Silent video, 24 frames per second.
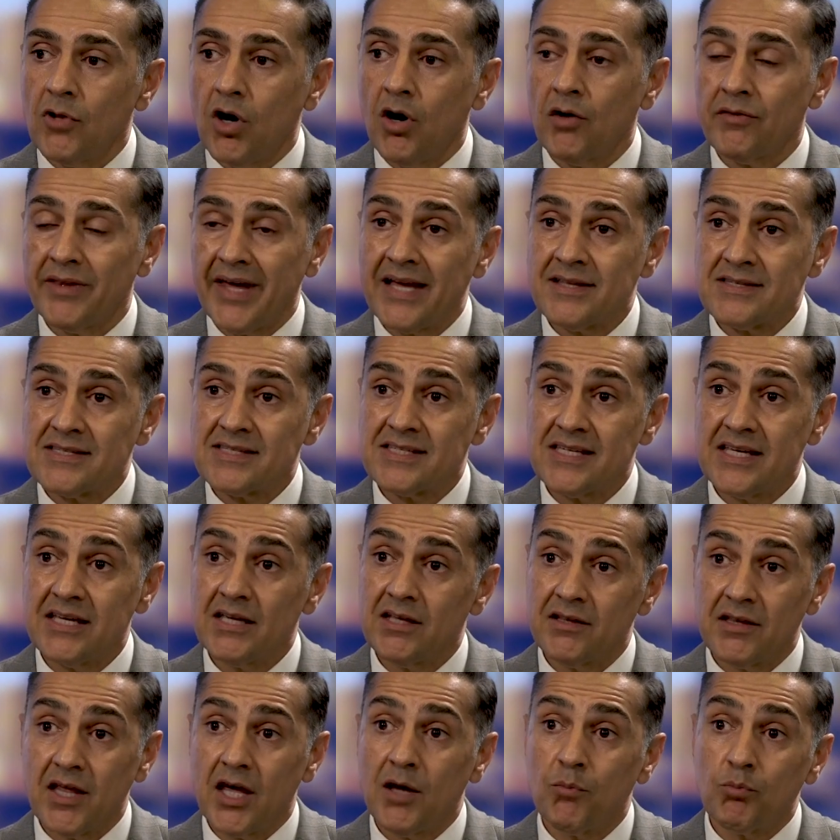that and
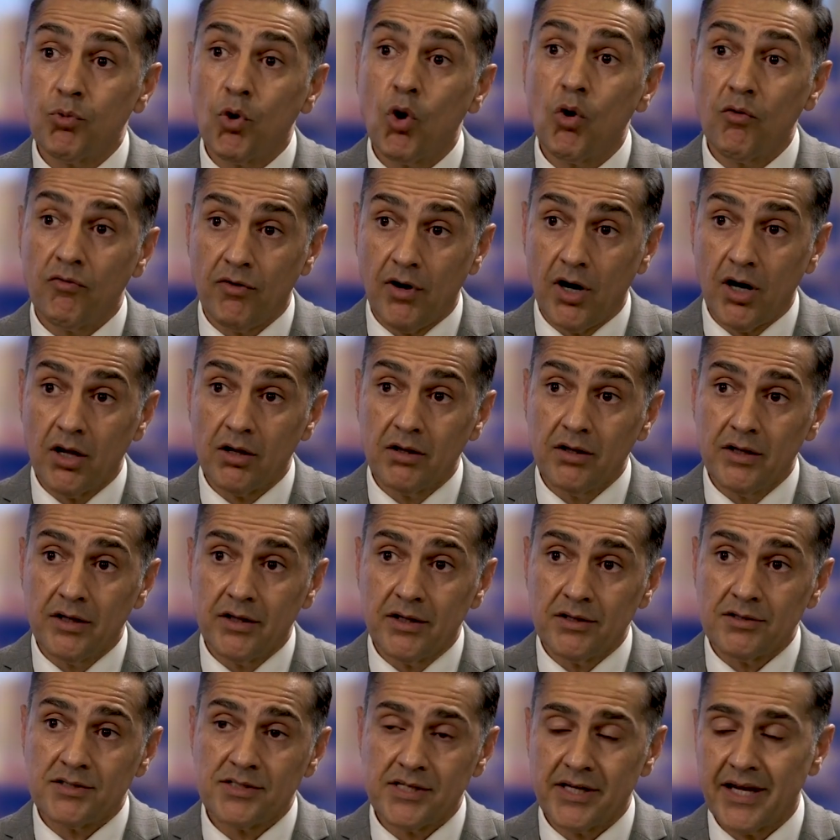see their profile
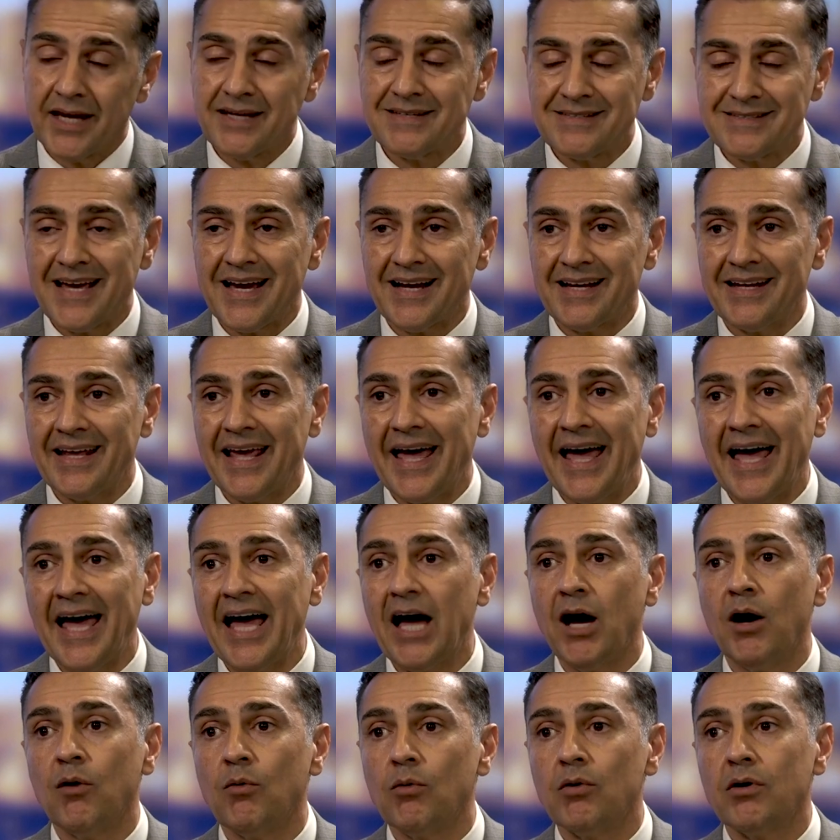and see exactly
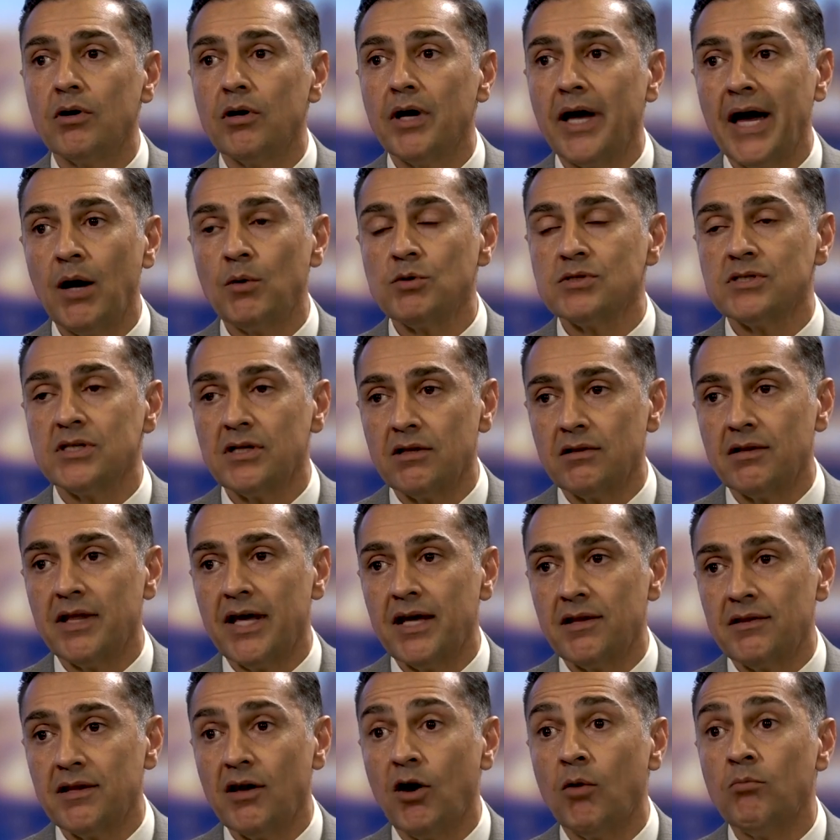how is it
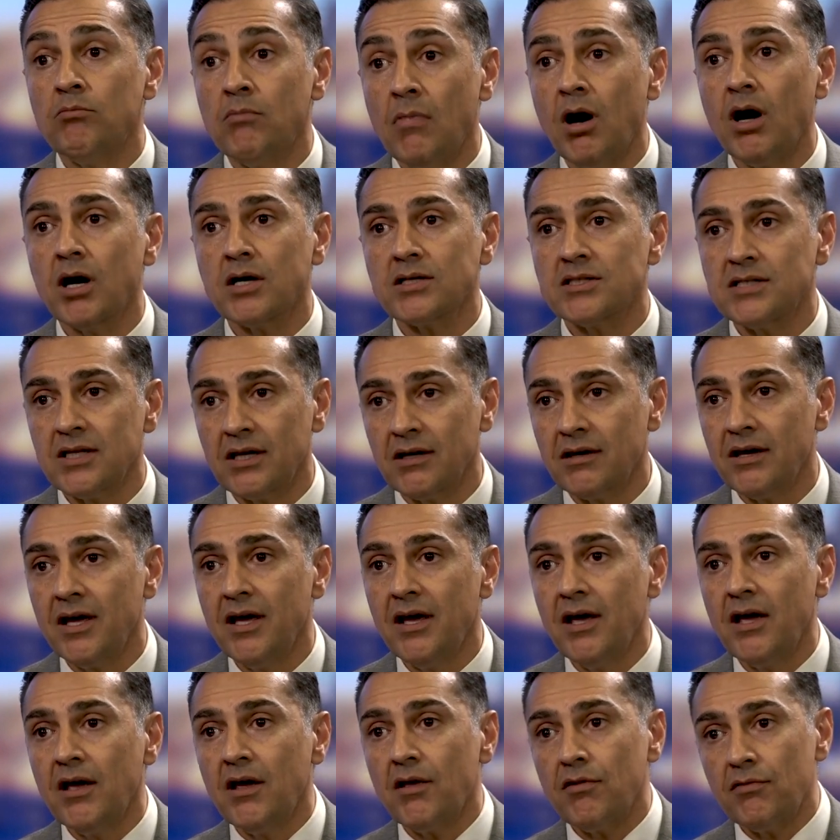that they are marketing
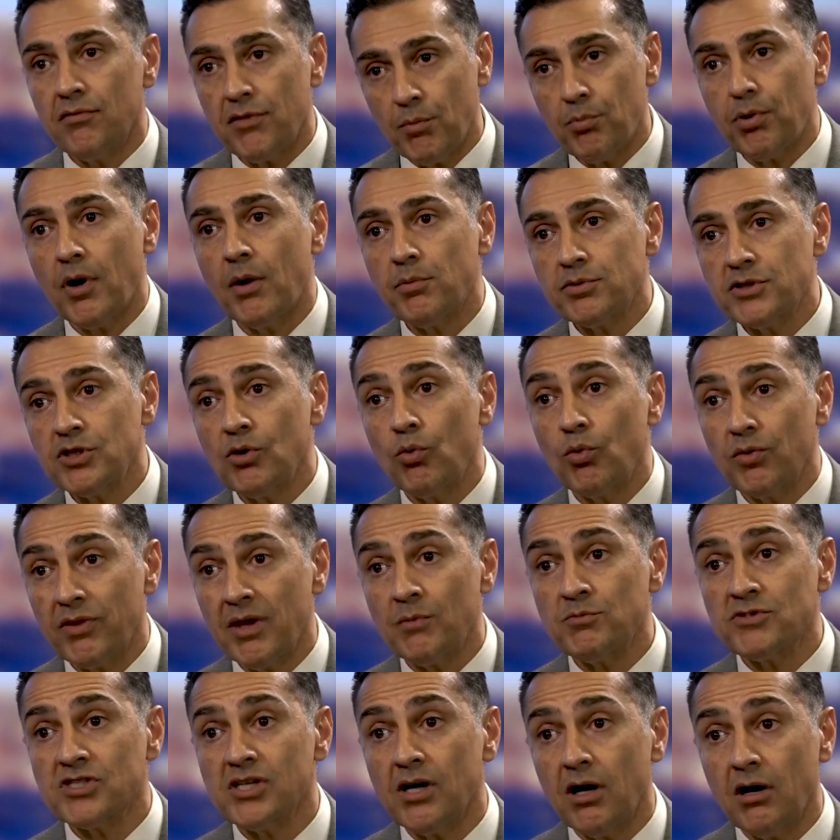the property or
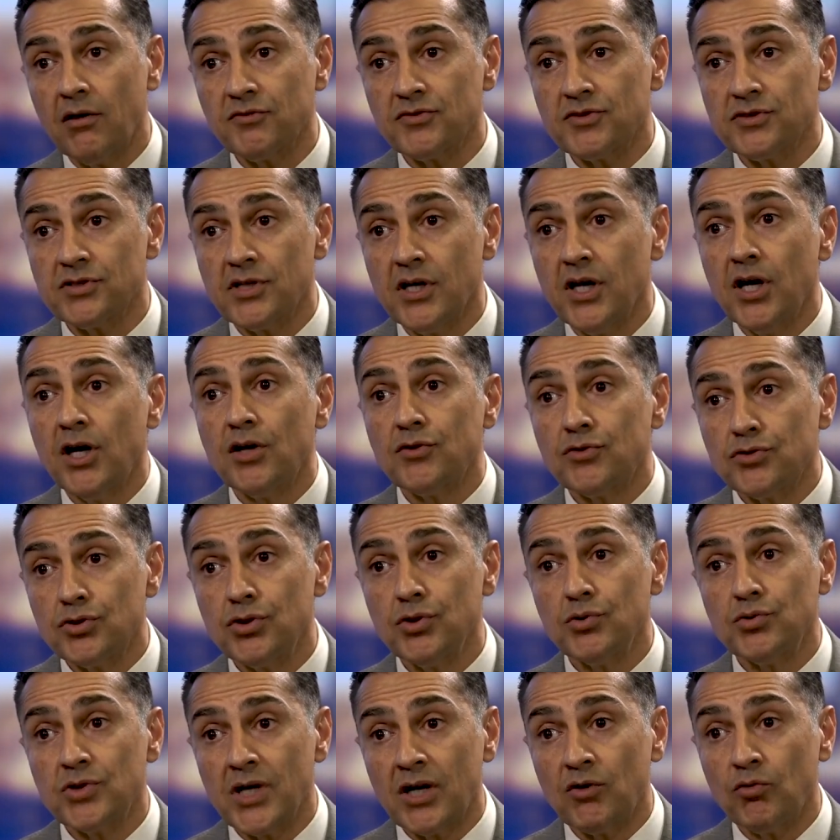themselves
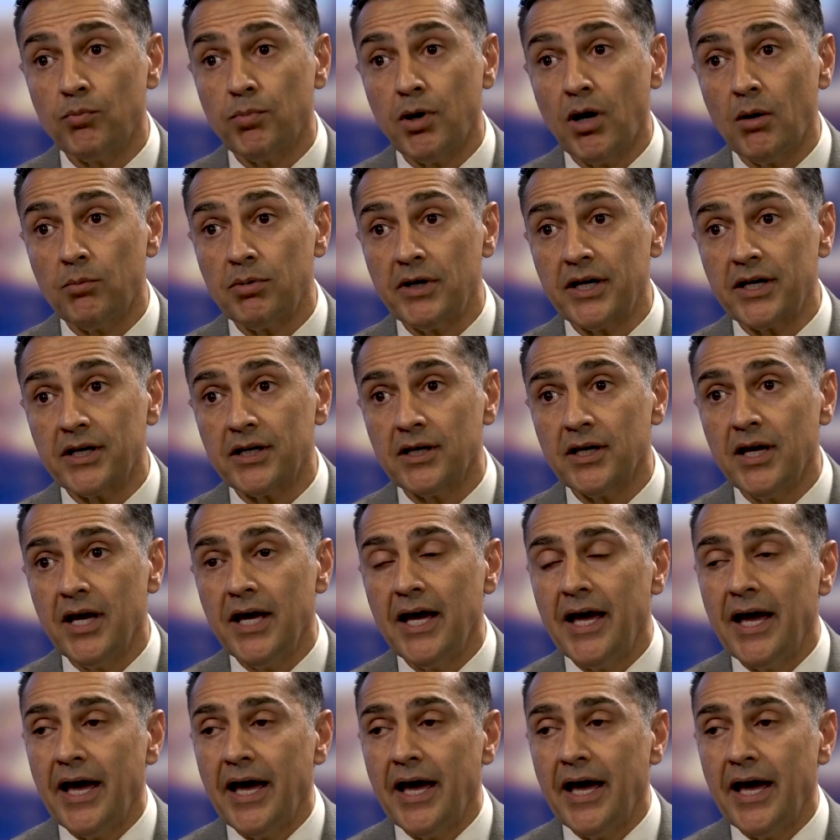to general public,